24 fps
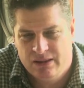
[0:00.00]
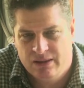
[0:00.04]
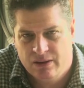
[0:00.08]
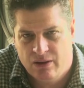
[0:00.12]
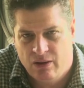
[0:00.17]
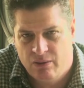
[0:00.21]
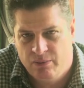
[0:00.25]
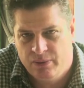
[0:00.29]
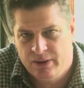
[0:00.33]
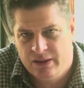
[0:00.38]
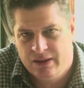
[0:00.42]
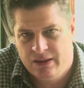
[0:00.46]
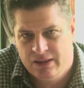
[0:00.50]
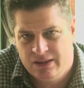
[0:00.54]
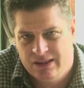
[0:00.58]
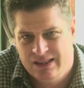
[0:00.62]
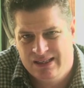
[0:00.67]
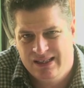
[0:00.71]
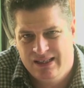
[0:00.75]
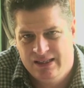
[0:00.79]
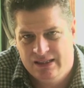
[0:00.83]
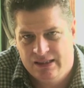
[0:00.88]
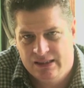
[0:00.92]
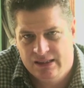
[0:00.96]

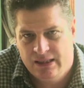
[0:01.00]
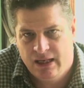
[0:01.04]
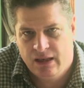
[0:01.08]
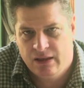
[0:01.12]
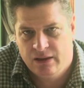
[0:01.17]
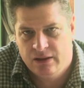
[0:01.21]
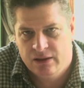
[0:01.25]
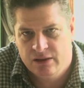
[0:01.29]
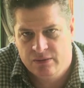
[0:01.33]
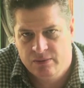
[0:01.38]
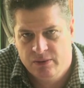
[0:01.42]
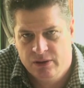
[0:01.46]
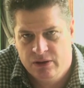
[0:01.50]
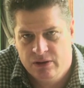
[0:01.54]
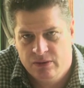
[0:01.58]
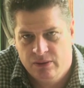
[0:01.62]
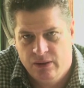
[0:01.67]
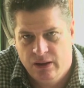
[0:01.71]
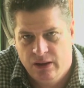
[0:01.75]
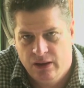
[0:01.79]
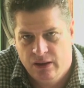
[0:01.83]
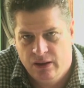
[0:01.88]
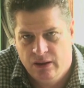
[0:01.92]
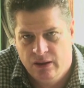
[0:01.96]
competency standards
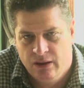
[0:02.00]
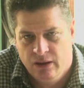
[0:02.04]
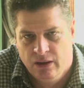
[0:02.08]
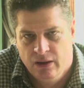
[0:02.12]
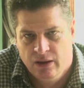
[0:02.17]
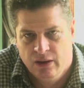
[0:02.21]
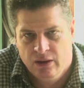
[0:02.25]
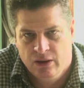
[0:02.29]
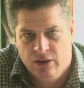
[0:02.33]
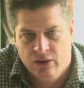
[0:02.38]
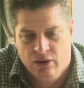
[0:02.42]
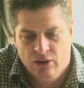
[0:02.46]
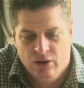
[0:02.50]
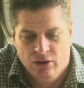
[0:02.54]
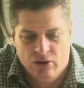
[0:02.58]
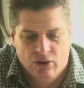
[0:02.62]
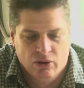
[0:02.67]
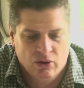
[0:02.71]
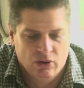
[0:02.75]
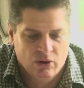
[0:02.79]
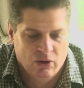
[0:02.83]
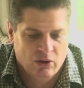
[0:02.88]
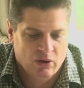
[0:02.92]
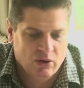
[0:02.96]
between
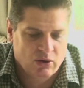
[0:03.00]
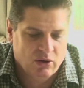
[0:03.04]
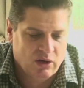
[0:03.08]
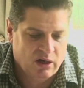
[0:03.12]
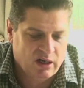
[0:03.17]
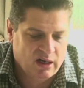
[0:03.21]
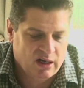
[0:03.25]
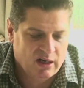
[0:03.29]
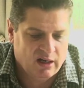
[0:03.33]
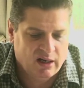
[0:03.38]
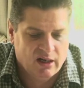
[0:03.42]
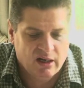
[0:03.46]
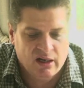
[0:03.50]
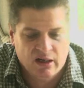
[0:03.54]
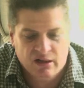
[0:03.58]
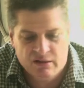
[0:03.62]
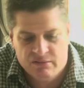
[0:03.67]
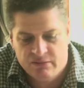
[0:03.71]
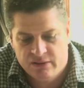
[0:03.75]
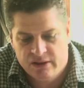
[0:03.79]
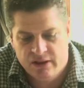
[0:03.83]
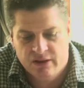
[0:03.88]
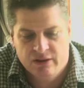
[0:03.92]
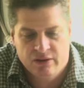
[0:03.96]
your
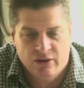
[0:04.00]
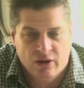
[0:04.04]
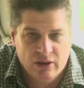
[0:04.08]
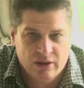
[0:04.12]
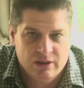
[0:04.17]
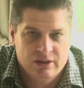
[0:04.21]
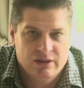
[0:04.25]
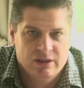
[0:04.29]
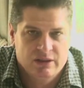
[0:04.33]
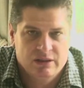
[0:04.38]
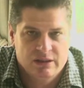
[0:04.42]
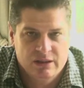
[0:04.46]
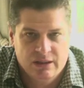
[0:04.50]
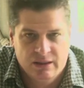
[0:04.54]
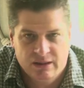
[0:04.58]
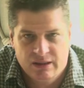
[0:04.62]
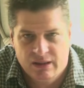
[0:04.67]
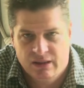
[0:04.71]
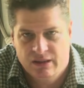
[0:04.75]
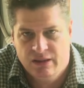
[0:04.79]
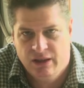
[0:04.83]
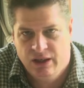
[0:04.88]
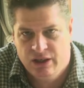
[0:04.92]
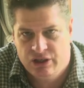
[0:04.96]
technologist and
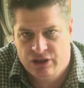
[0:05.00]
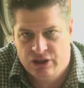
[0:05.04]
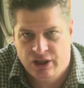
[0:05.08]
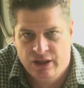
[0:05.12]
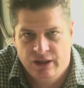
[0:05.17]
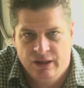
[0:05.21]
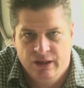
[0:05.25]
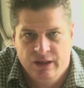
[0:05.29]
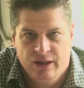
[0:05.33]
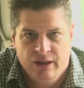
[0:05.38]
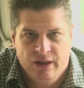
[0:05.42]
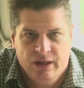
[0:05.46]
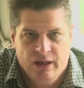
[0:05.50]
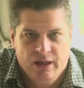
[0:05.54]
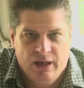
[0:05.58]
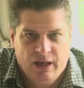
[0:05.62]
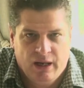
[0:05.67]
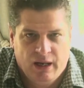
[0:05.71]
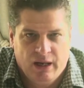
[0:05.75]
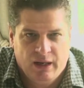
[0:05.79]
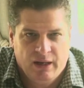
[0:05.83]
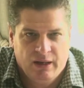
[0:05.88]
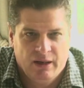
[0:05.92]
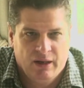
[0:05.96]
technician,
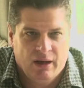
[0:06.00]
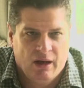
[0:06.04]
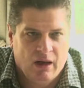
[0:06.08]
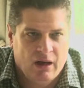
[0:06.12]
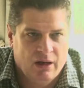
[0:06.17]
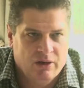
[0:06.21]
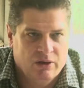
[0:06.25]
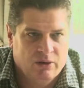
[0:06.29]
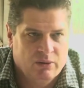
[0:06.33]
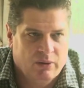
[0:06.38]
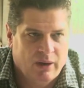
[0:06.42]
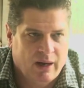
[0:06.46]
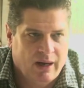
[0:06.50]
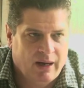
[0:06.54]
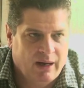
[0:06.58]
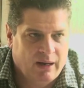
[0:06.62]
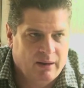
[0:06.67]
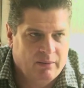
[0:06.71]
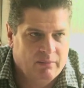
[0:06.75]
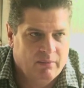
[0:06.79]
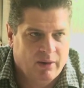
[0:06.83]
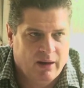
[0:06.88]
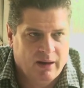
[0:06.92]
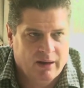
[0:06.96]
and how do
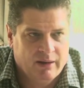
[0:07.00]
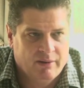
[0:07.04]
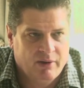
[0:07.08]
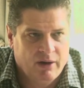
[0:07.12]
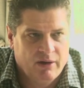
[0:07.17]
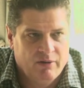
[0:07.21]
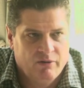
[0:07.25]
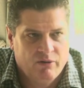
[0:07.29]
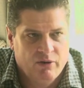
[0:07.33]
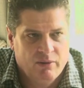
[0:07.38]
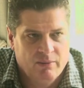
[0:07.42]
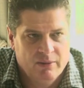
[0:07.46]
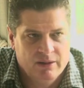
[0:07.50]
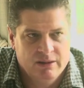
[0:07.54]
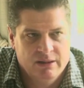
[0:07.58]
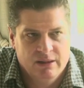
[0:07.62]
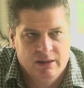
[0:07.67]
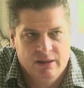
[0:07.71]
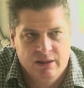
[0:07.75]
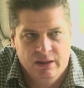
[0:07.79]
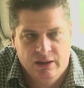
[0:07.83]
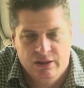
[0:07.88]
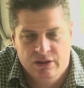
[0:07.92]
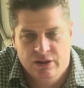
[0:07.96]
I migrate from a
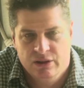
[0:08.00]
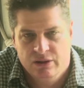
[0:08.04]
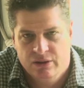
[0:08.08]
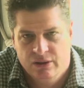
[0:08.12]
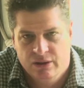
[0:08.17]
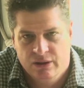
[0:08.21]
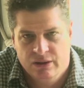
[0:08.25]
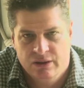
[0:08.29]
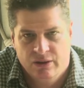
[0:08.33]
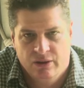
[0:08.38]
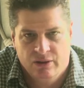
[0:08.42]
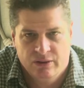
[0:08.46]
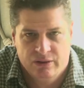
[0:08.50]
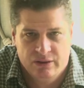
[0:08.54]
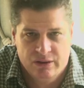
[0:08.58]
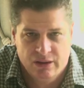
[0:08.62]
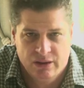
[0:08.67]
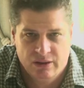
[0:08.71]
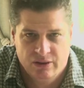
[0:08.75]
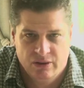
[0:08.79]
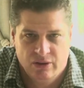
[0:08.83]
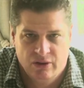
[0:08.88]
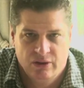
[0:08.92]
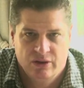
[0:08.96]
technician to a
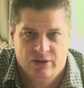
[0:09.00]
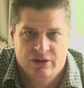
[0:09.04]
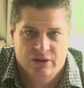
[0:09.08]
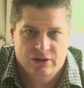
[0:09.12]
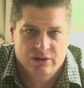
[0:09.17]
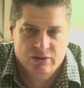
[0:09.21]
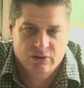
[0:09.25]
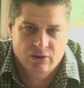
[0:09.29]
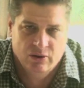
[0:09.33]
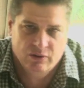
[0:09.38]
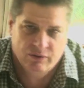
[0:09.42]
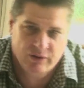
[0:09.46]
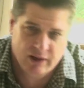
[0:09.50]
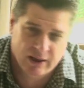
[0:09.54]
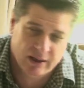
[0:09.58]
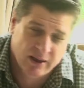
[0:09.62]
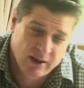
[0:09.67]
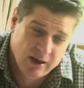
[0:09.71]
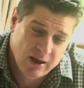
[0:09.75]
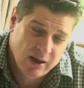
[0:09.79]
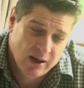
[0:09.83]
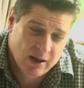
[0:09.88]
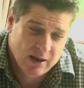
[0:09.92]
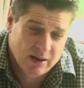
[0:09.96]
technologist and all of that.
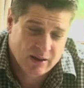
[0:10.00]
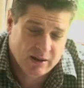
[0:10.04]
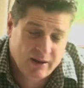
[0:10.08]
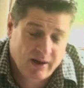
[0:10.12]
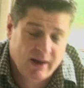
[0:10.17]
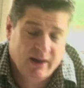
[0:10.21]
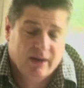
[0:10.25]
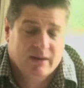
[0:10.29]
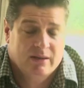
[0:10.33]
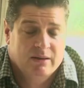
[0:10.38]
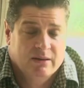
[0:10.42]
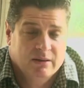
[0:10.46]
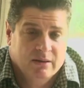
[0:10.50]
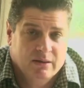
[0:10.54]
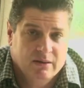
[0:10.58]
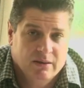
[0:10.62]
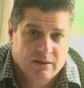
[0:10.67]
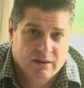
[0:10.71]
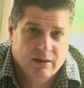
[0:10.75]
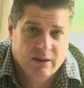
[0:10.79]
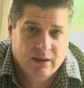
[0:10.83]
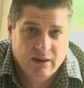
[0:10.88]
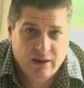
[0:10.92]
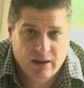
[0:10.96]
That
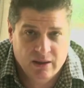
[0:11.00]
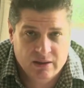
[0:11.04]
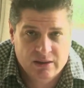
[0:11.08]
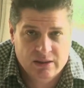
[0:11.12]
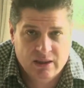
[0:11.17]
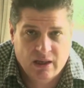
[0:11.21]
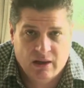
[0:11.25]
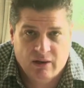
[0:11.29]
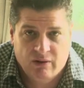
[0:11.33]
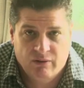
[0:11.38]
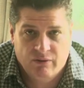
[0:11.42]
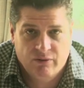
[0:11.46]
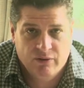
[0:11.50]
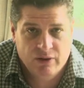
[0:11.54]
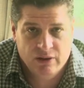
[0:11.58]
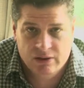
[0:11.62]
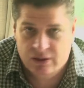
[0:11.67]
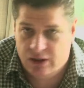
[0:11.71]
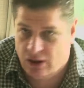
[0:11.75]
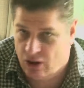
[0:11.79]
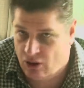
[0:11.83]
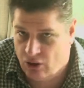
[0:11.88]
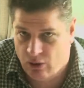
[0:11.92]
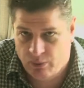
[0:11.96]
in itself is
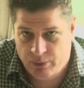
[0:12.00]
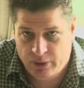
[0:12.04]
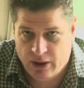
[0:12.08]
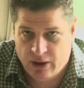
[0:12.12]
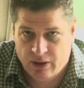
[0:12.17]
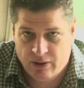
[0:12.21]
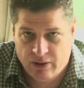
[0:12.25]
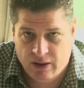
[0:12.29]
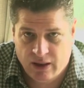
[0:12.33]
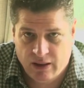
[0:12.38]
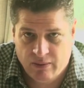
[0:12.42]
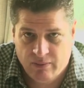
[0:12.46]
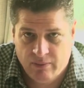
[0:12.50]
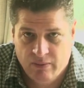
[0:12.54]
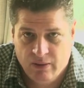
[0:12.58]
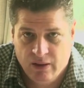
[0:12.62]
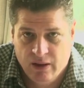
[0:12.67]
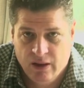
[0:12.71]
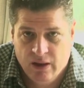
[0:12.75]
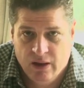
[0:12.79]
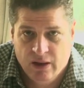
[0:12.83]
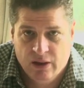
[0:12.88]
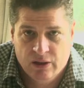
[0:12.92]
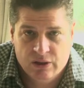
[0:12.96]
a whole program.
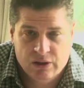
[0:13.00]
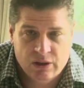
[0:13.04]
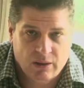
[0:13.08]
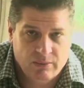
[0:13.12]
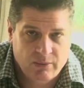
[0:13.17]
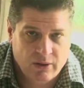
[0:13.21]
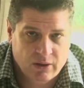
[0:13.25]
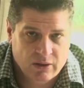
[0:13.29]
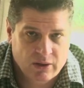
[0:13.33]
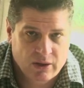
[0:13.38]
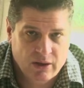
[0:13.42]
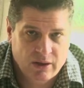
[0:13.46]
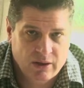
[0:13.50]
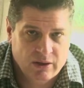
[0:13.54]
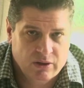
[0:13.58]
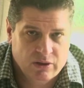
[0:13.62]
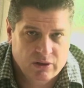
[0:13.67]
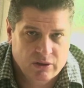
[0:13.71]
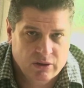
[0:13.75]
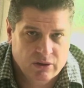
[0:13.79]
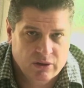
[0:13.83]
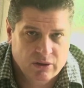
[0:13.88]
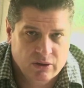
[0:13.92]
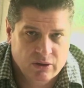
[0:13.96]
So I'm not going
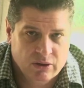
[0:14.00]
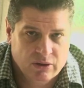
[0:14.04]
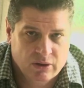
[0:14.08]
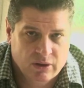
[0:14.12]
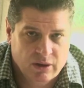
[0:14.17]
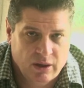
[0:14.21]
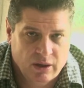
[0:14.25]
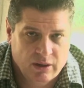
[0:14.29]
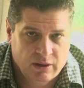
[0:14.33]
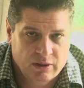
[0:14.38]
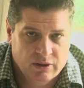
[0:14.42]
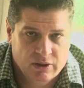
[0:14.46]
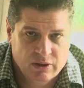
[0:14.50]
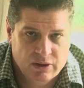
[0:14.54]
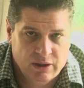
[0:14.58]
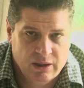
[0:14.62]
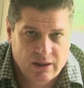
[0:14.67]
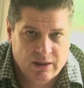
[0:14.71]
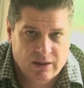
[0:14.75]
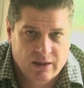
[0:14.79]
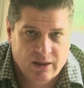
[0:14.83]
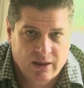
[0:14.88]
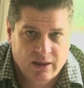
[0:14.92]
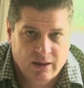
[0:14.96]
to go into
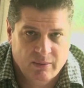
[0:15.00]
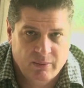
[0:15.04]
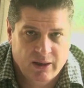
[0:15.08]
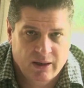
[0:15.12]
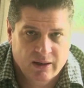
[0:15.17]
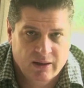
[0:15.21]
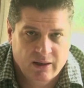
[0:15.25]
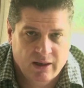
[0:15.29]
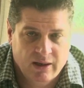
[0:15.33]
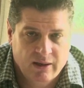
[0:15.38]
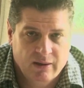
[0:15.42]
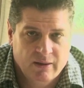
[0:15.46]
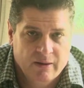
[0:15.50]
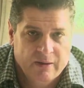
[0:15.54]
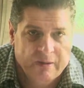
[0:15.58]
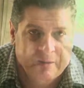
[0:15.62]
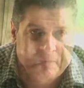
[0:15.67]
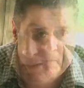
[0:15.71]
detail about that.